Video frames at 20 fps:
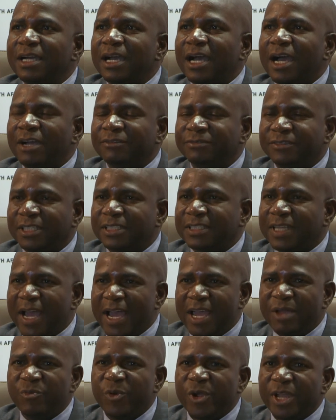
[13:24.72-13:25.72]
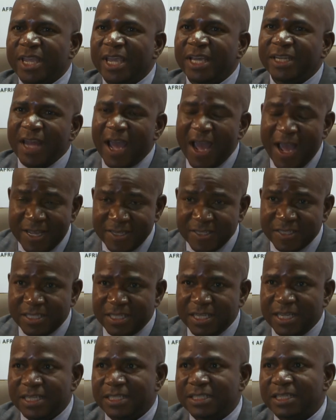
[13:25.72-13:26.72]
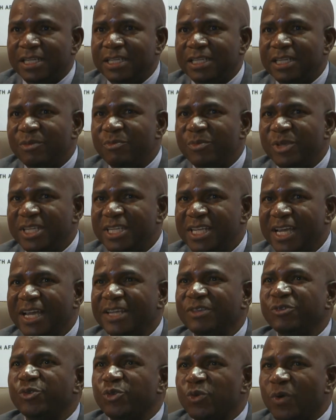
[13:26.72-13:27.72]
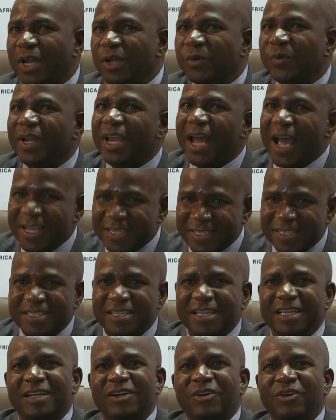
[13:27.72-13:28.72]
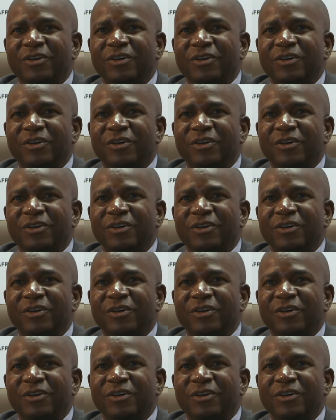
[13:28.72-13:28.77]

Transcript: Half the time we get asked, and the media usually will ask